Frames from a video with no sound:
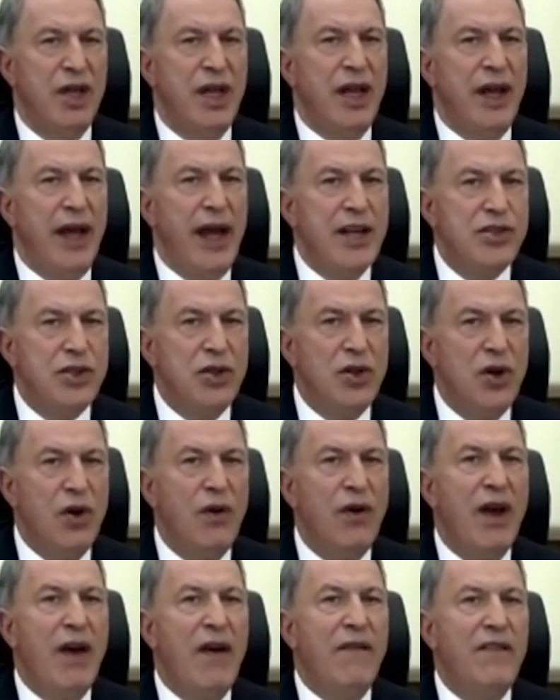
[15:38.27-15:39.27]
As you
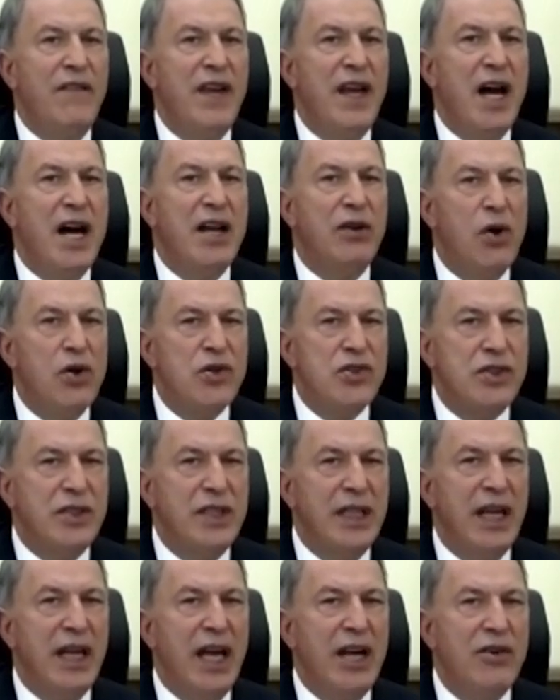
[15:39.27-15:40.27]
know, we are
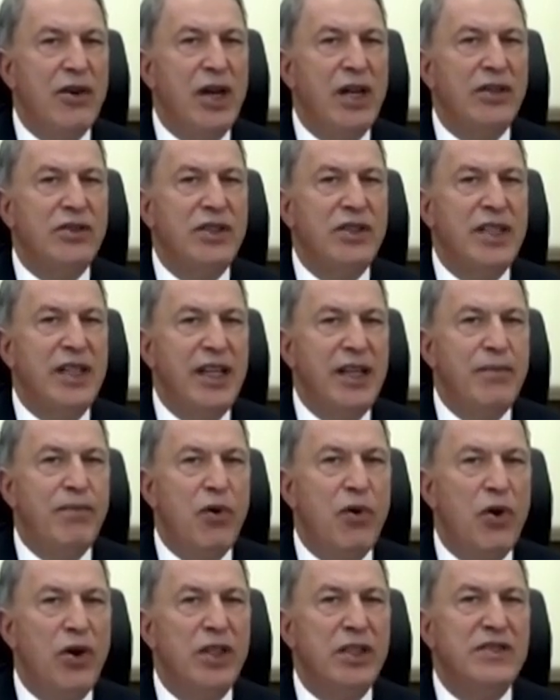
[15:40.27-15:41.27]
hosting around
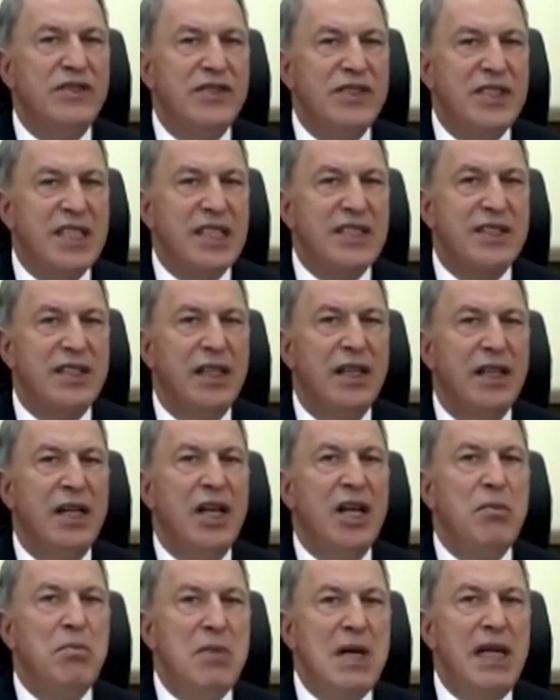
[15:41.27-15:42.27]
3.6
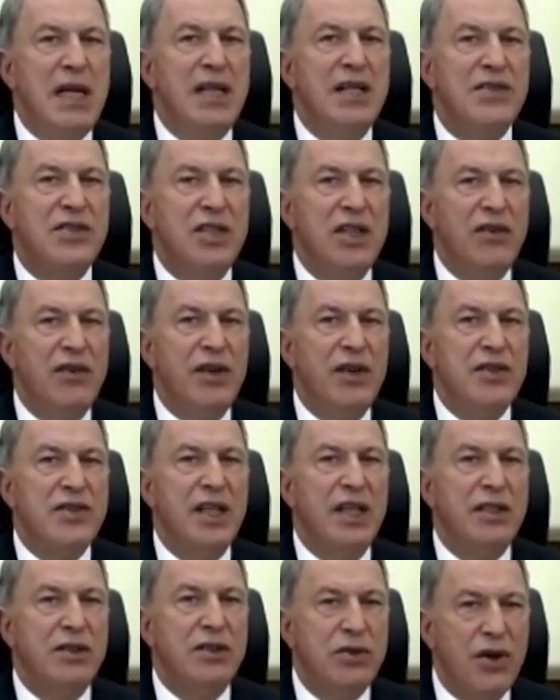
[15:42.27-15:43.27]
million Syrians
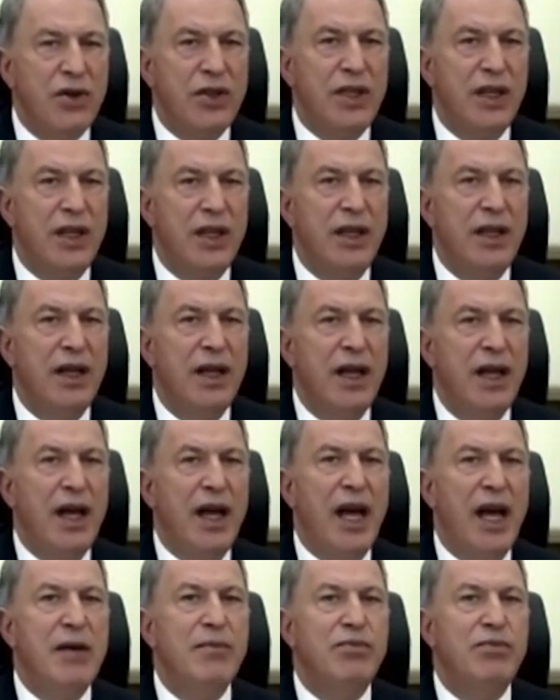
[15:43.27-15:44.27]
in Turkey
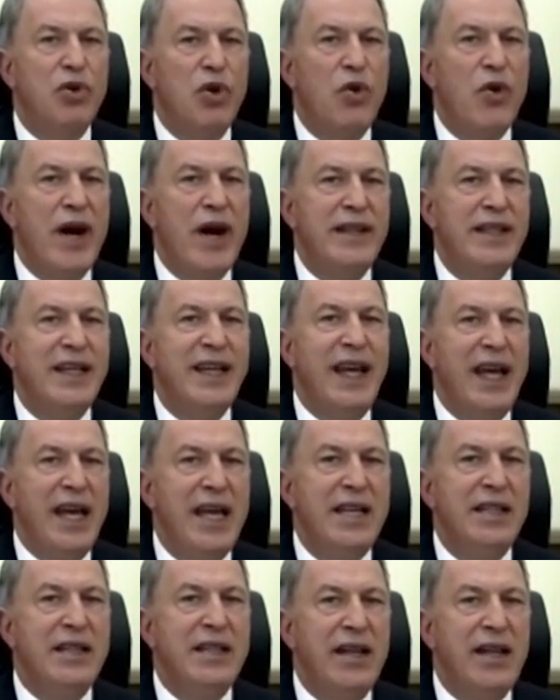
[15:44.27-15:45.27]
and providing
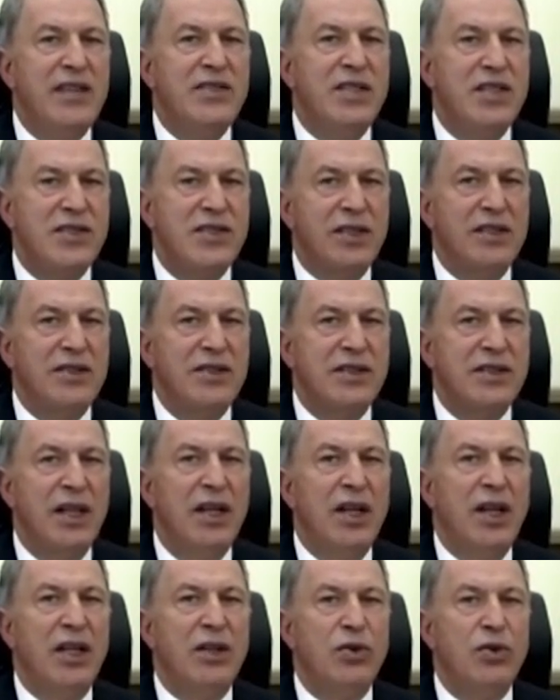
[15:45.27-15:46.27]
aid and assistance
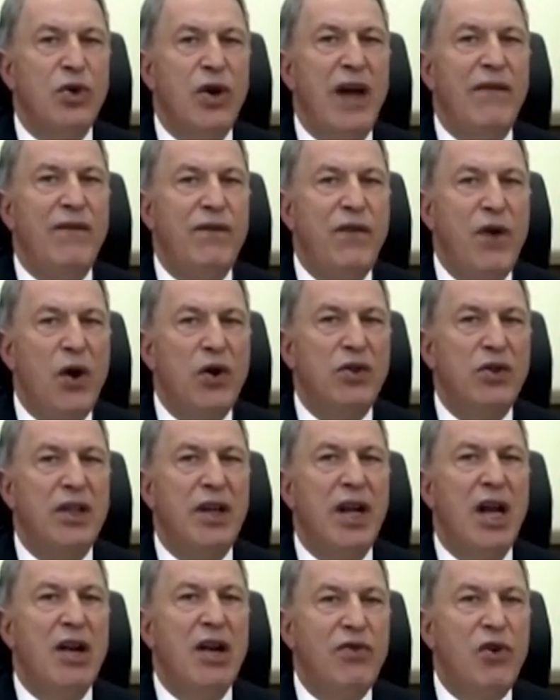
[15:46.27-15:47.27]
to a
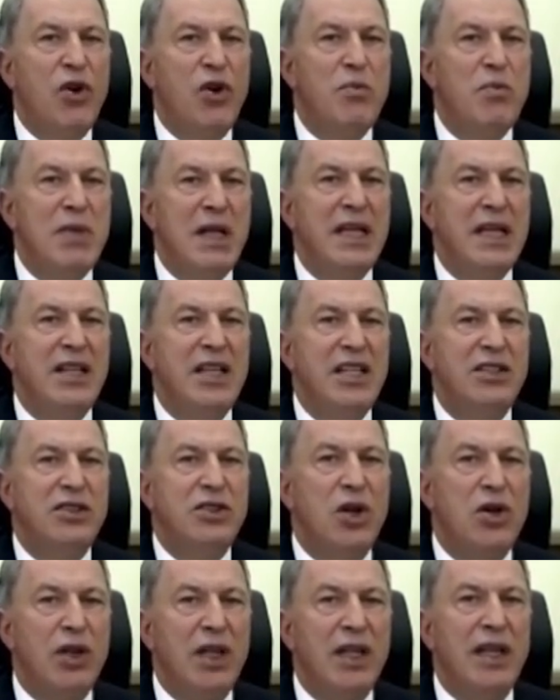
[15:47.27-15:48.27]
further 4 million
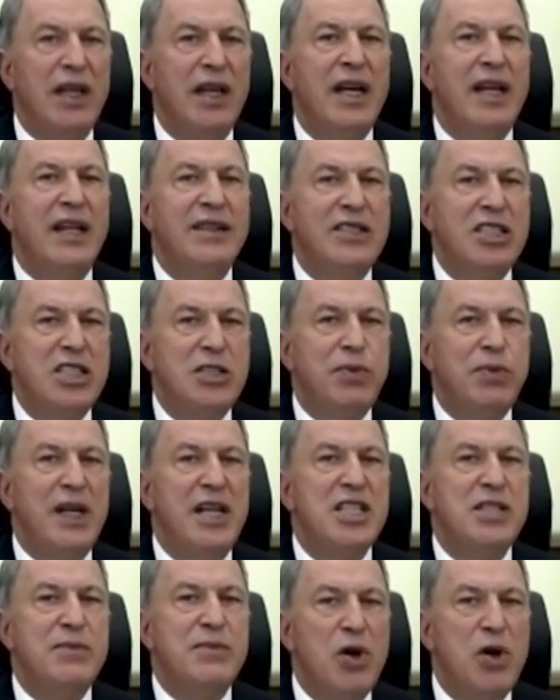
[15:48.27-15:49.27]
internally
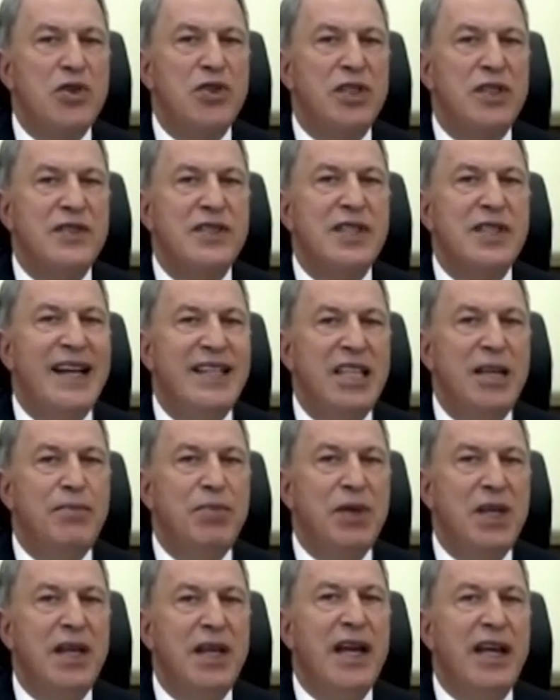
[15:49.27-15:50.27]
displaced persons,
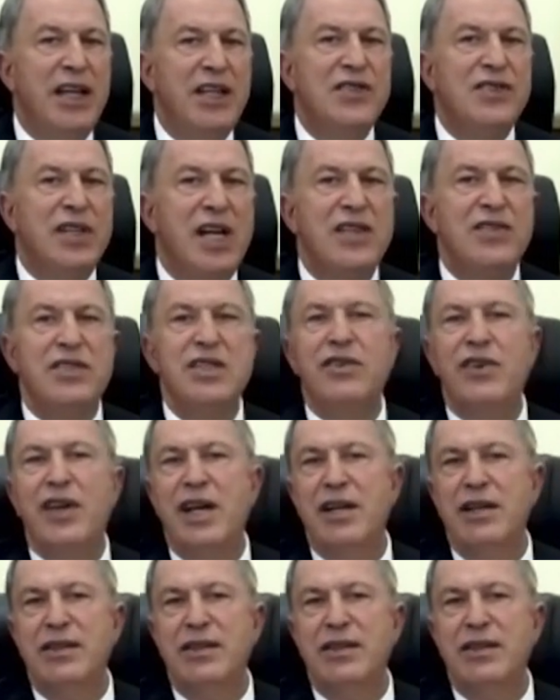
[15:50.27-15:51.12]
IDP, inside Syria.